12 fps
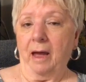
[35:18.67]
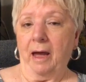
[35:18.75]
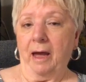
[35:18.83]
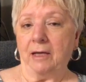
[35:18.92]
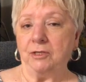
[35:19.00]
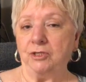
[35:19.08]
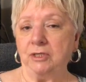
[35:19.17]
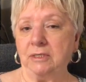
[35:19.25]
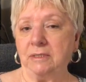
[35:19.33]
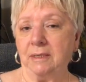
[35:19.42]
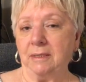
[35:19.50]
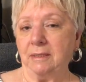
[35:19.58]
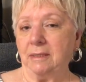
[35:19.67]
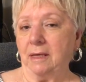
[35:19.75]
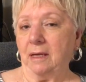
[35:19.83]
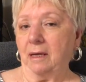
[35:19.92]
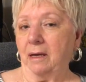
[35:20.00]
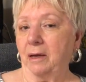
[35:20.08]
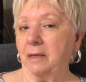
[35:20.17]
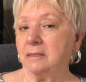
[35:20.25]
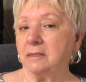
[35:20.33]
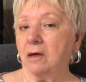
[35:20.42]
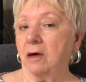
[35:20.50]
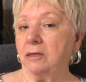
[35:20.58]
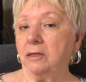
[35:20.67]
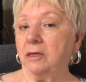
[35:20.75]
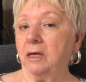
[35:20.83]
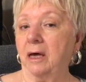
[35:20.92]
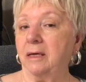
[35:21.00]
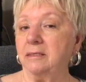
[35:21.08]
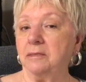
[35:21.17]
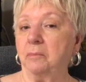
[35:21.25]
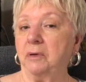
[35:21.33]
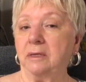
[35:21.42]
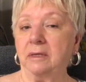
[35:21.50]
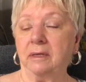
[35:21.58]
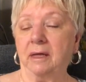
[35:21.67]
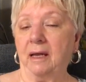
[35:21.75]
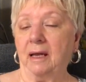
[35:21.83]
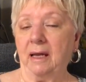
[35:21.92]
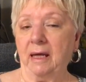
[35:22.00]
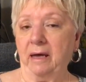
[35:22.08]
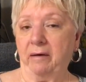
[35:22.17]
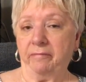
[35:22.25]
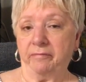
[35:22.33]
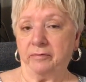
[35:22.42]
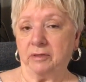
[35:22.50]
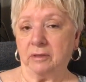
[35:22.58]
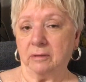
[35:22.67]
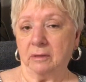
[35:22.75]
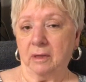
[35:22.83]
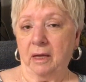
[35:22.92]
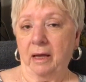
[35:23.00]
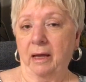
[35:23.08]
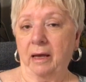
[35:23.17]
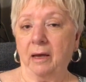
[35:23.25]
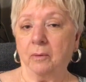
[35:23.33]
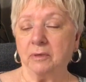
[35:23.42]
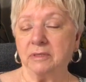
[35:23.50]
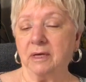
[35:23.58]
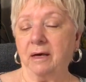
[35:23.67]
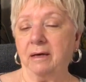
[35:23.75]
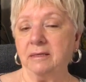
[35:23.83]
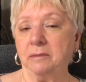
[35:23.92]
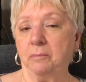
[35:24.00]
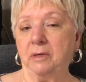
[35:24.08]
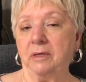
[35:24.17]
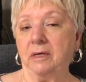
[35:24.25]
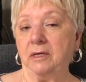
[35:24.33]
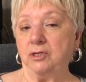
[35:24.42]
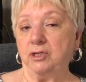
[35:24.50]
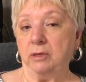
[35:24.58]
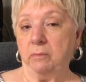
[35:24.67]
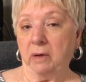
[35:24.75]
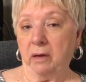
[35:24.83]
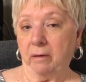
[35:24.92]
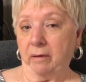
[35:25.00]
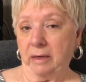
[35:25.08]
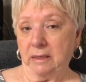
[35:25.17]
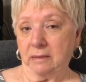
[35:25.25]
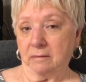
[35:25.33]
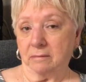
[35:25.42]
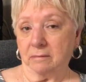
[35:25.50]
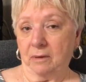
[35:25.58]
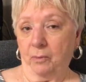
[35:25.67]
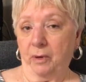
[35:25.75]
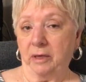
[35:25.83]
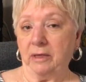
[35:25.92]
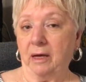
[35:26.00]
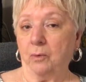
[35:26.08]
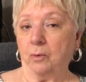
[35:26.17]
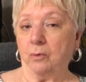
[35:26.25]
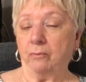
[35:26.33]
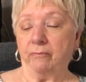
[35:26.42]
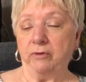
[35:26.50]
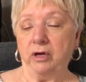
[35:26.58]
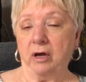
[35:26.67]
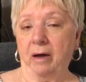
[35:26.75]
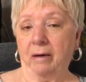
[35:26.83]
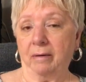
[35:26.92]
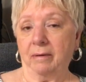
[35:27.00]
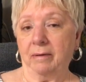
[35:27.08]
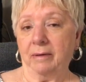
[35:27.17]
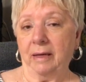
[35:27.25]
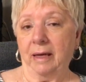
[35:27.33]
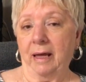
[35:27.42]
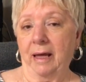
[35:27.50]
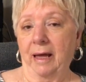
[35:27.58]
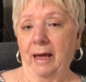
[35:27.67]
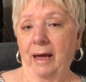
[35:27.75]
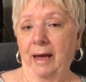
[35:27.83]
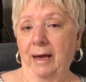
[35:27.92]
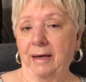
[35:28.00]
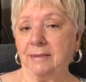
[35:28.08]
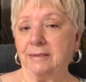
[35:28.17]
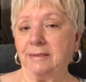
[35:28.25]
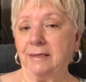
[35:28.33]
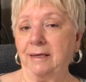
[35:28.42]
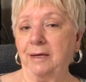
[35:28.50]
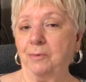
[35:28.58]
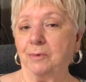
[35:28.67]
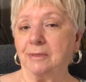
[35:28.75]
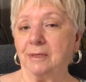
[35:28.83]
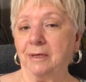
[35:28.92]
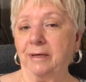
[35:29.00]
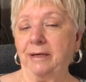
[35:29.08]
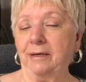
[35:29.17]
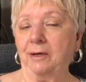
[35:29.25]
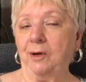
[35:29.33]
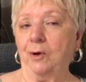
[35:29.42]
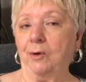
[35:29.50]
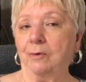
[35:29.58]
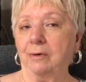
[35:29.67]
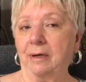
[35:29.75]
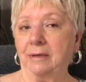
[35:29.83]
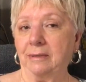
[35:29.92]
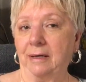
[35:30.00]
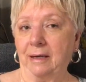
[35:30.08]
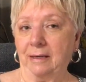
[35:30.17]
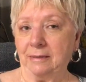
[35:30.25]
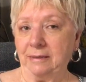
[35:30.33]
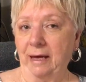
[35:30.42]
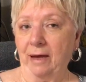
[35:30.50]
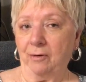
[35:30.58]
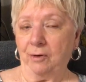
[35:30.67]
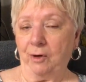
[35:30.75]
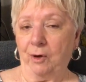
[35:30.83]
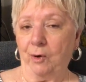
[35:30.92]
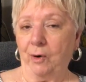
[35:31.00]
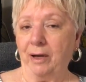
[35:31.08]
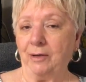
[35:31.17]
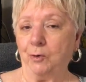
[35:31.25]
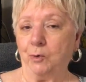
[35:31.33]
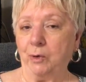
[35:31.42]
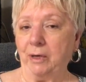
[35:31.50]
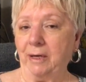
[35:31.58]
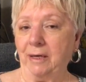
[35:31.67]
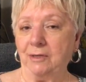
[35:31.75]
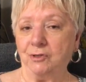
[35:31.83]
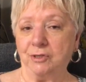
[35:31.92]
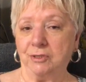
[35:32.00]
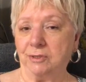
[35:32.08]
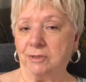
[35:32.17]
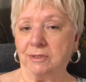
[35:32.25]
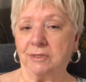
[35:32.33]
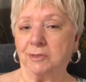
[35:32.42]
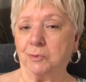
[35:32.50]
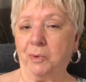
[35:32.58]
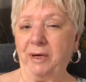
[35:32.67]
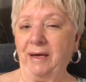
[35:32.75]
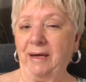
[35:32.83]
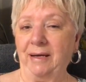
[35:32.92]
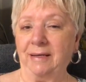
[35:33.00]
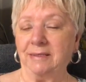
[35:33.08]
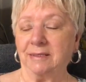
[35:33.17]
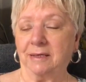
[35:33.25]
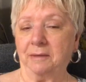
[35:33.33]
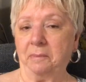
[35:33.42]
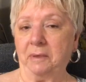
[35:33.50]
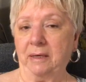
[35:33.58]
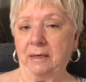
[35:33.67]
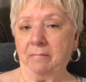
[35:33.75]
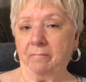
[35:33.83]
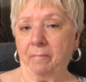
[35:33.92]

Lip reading: And she said, it's not the husband that left. It was the husband that she married when they were young. And said he was looking at her, down at her, and grinning, just as sweet as could be.